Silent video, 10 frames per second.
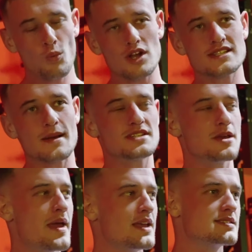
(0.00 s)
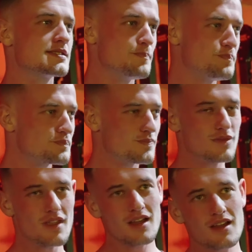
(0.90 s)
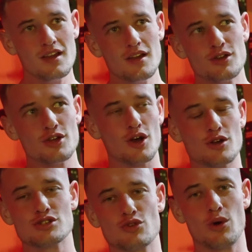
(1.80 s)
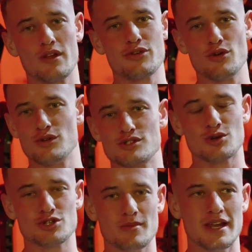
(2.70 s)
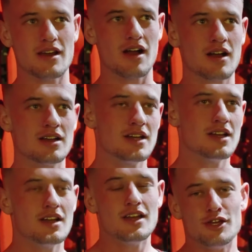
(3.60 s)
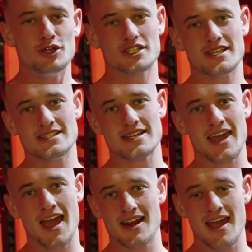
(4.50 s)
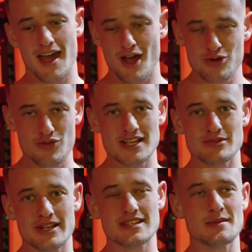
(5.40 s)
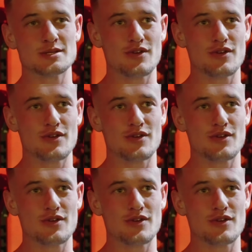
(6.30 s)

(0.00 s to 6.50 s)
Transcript: WhatsApp to your mates, you know, scrolling through social media. You just need to get in there, rest when it's time to